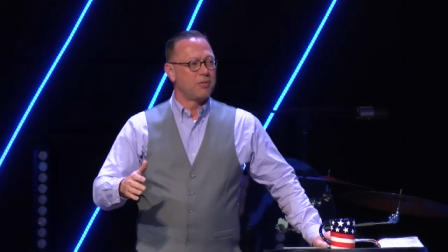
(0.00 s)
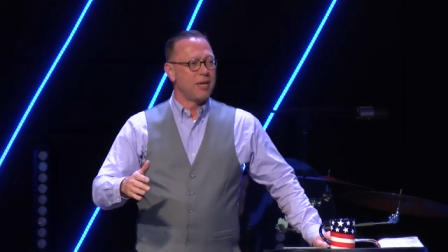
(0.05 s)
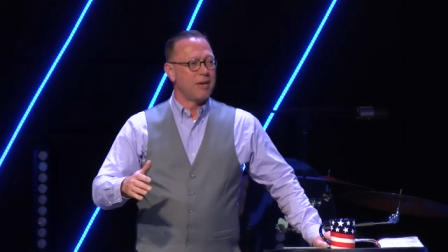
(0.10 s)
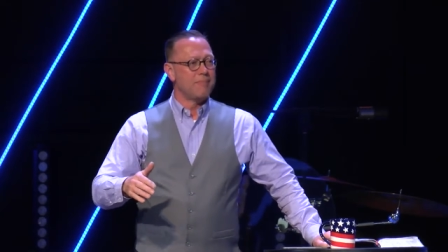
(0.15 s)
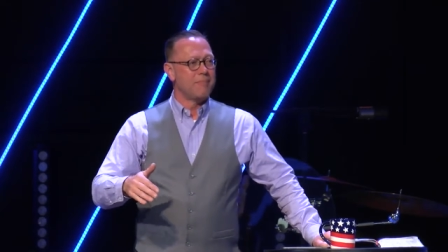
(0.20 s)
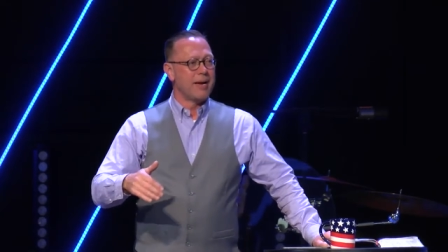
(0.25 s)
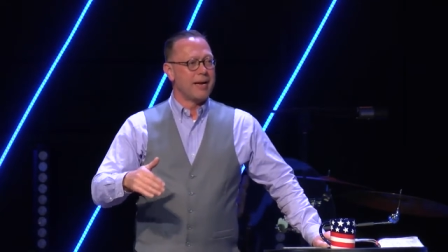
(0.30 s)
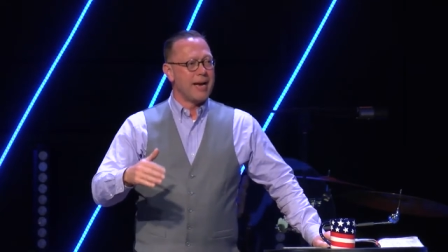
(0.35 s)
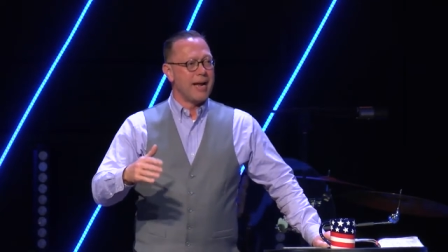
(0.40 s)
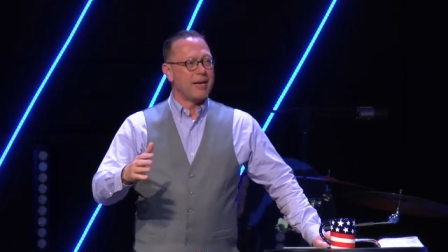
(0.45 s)
and
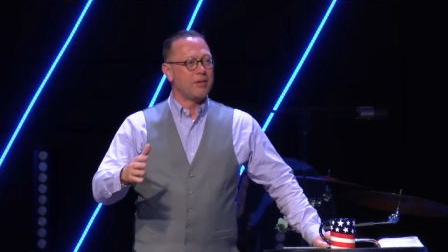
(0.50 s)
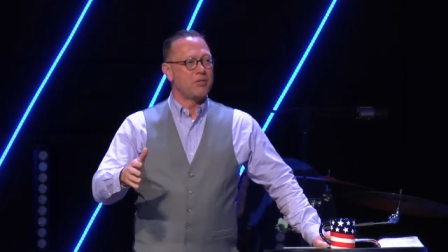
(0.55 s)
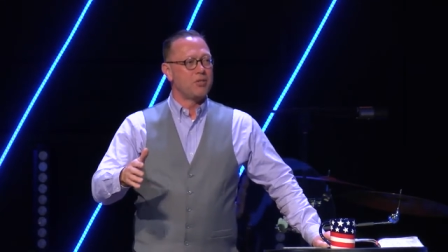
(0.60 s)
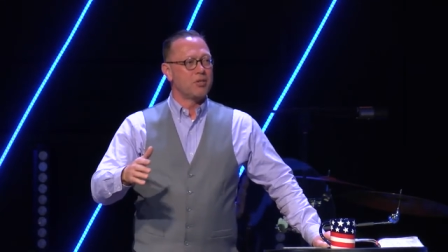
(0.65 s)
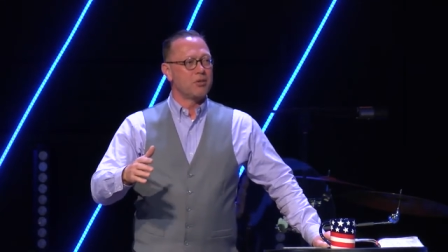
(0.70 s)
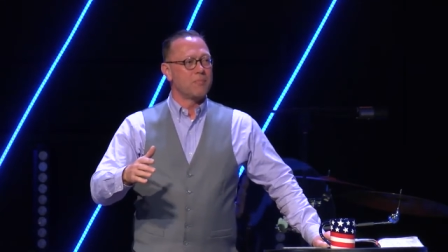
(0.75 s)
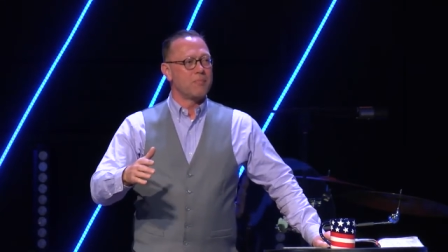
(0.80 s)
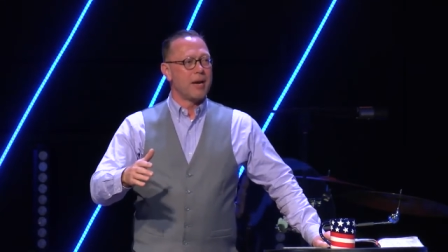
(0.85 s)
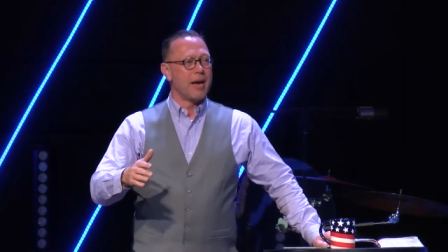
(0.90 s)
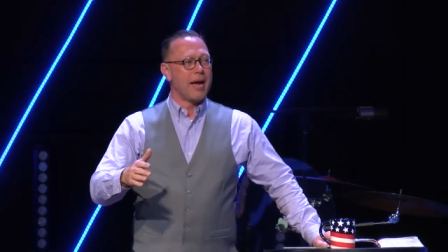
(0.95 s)
my dad
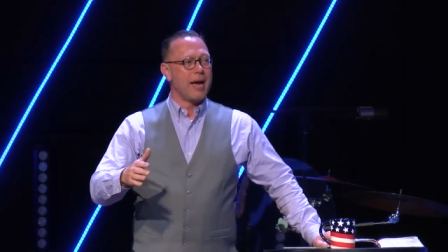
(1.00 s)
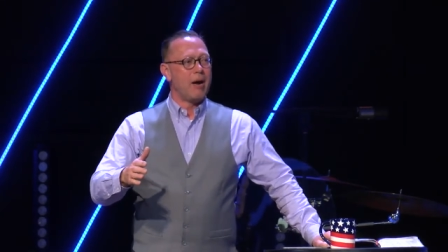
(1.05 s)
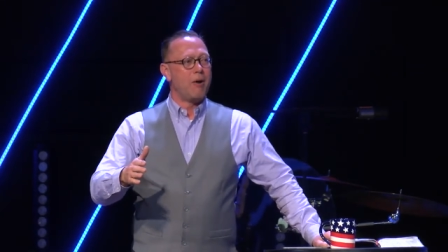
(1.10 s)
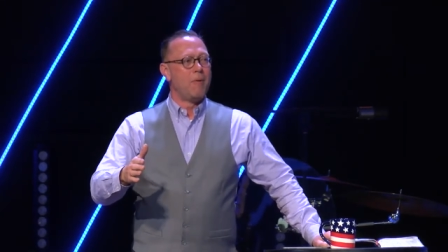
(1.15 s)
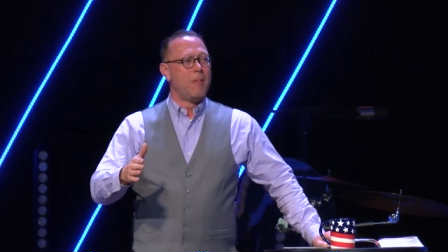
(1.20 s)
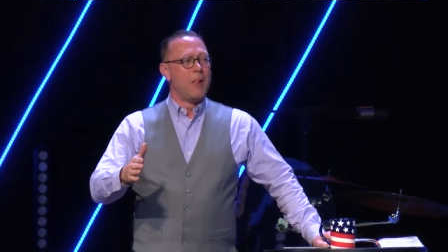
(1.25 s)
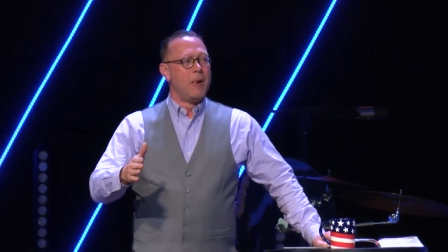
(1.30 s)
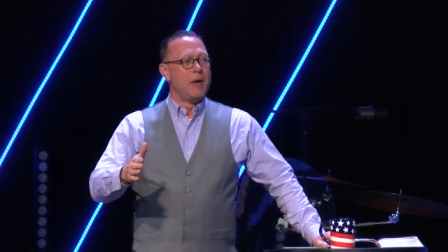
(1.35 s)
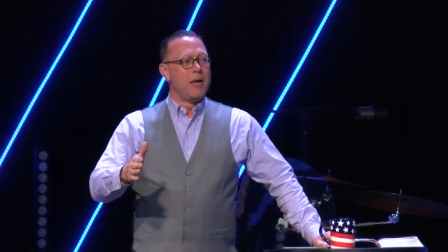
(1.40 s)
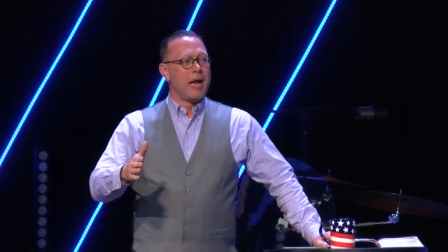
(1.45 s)
took me
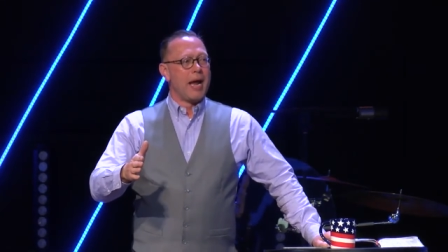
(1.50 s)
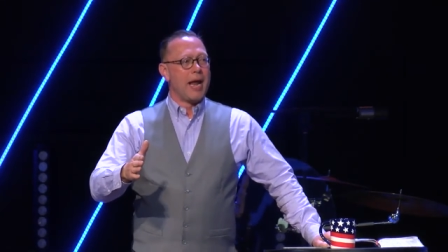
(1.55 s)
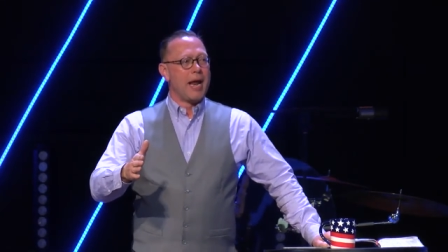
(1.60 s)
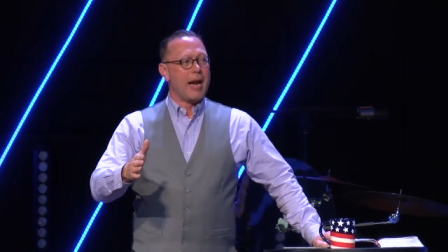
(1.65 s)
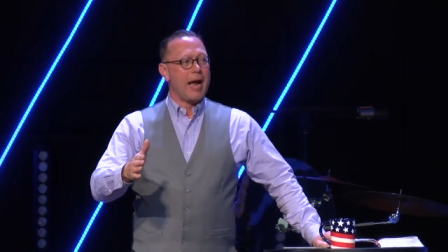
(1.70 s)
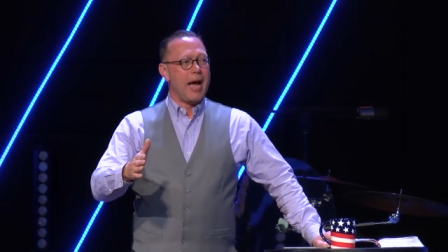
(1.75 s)
out, and